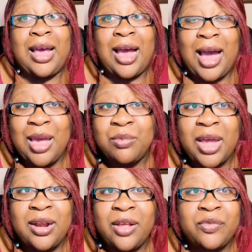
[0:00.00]
I am
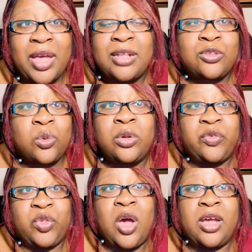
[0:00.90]
not of that school
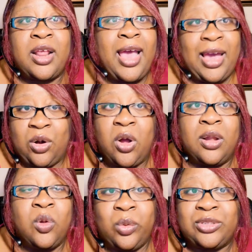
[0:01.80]
of thought at
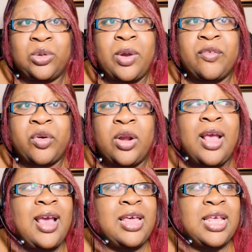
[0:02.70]
all whatsoever.
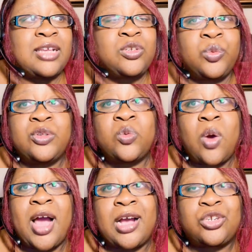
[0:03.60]
And that's the reason
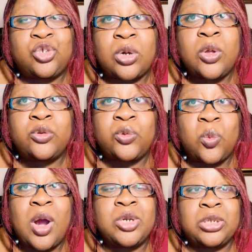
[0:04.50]
why I struggle to
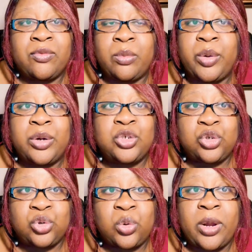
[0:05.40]
watch Love and Marriage
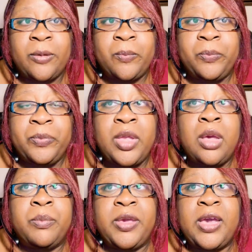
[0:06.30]
Detroit,
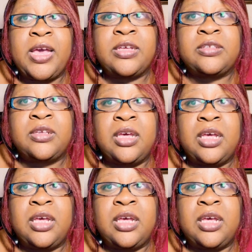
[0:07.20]
because